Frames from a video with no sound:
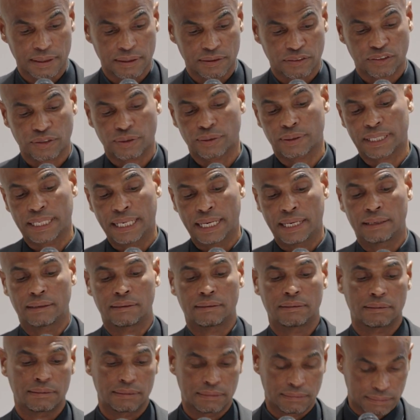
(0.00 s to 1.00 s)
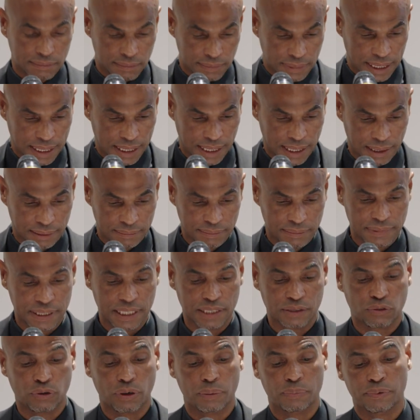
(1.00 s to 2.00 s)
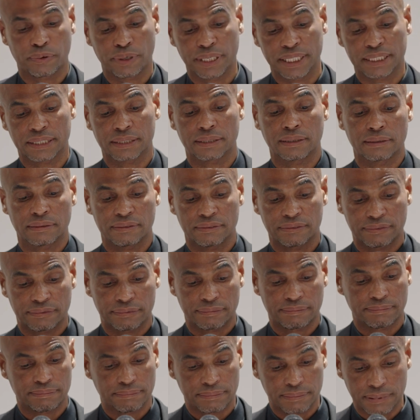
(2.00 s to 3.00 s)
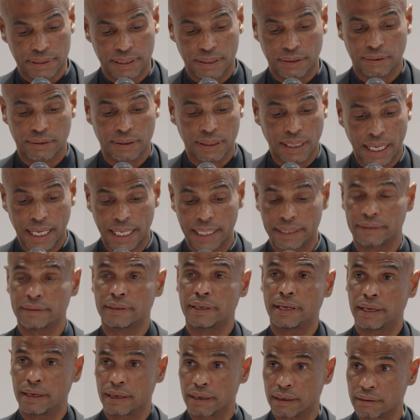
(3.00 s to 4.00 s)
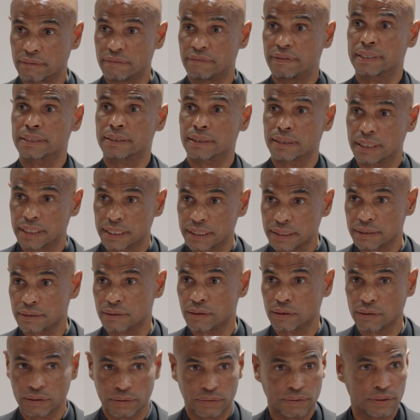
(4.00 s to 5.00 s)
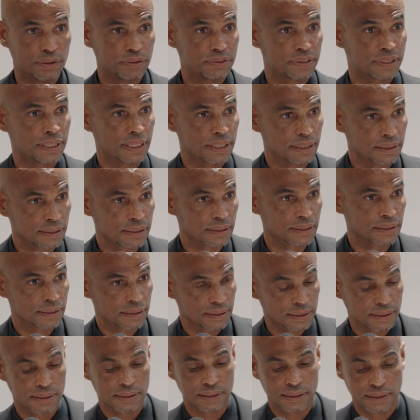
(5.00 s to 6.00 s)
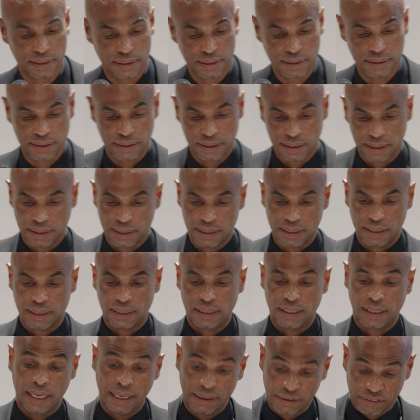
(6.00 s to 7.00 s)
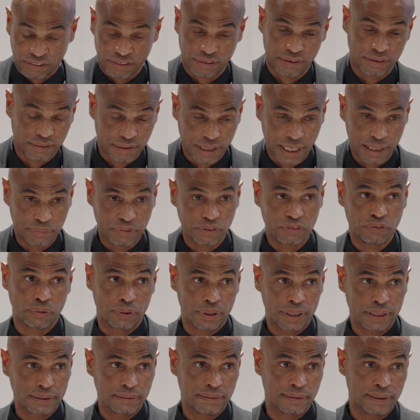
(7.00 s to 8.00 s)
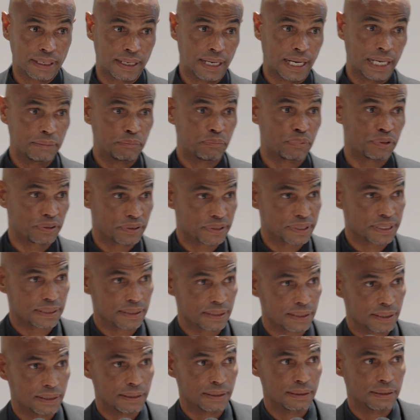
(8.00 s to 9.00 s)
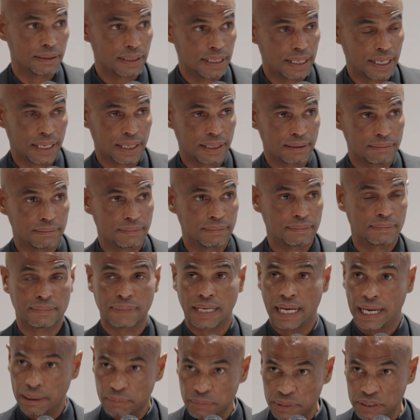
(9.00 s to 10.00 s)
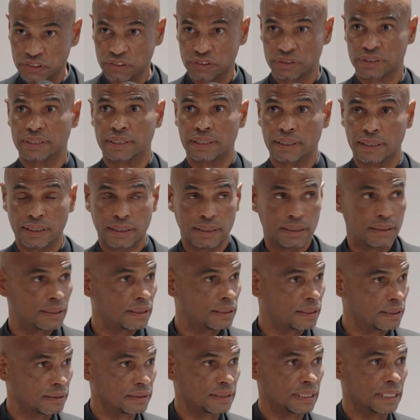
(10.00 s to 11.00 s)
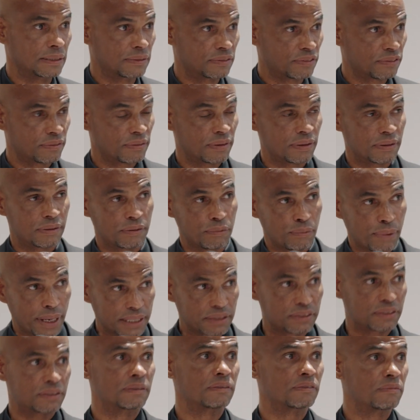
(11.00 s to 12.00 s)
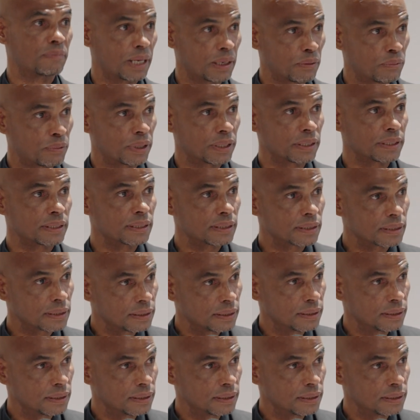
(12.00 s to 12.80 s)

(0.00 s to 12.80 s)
So again, the incorporation of light, air, ventilation, all of those things. And it's the type of work that I personally, I'm interested in, and it's the direction of my work